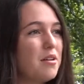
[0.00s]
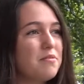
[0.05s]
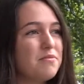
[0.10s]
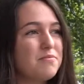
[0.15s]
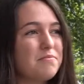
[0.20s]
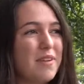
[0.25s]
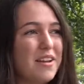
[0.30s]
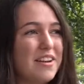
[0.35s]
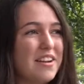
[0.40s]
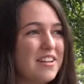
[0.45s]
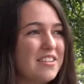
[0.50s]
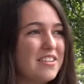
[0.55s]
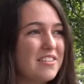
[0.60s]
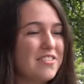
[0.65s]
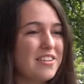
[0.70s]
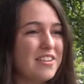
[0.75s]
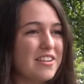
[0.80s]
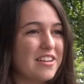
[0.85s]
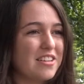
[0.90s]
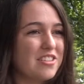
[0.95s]
many
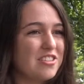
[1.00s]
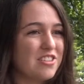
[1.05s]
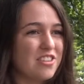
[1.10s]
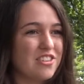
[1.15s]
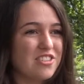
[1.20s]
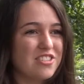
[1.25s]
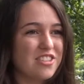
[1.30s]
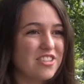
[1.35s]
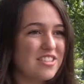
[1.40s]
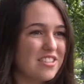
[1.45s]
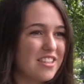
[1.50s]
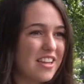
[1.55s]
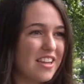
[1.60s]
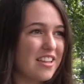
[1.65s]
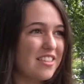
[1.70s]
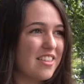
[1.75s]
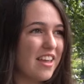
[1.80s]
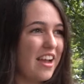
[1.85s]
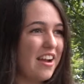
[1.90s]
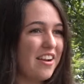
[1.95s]
different excursions
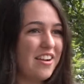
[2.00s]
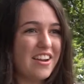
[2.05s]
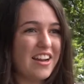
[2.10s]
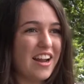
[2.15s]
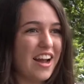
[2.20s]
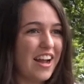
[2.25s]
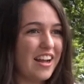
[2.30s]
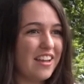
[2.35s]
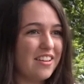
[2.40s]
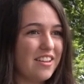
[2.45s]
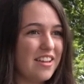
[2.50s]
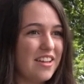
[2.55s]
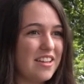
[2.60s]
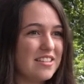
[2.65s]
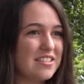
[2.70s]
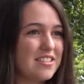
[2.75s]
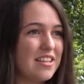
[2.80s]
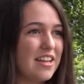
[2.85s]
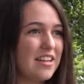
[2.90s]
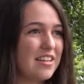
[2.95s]
like the Aran
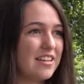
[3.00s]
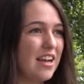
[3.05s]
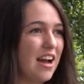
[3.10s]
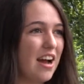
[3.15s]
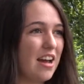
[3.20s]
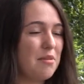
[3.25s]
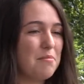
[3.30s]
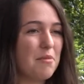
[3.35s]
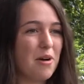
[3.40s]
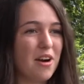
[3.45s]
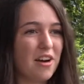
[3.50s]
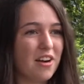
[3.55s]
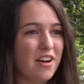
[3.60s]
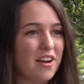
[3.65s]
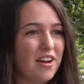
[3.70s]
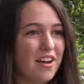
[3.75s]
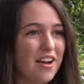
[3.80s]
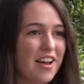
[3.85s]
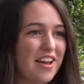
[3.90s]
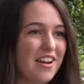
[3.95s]
Islands and
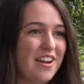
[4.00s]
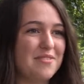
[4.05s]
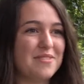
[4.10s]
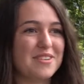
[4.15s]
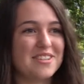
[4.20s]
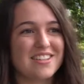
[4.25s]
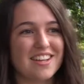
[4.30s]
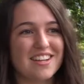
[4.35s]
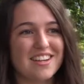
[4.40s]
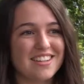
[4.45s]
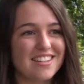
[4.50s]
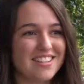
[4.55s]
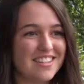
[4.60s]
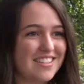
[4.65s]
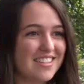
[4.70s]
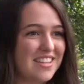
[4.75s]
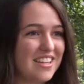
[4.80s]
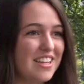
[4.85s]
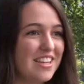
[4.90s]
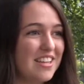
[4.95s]
Connemara, and I'm excited to
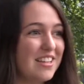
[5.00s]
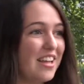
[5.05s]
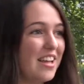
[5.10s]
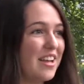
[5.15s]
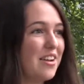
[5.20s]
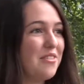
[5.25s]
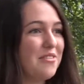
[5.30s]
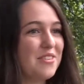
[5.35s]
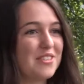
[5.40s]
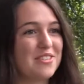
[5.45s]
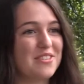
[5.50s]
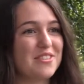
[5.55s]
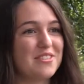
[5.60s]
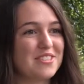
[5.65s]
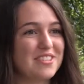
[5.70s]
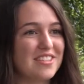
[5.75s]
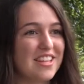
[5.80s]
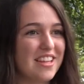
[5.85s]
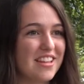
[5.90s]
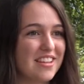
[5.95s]
see what
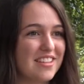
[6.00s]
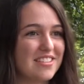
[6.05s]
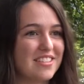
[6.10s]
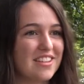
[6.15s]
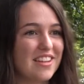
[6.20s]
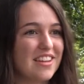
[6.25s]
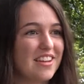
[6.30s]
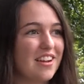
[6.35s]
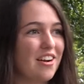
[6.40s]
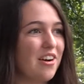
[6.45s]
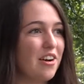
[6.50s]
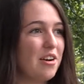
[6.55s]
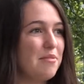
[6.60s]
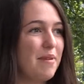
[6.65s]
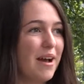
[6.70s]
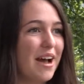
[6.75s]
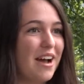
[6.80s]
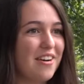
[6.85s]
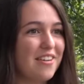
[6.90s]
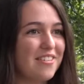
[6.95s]
those things are
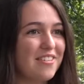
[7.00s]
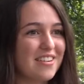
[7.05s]
about,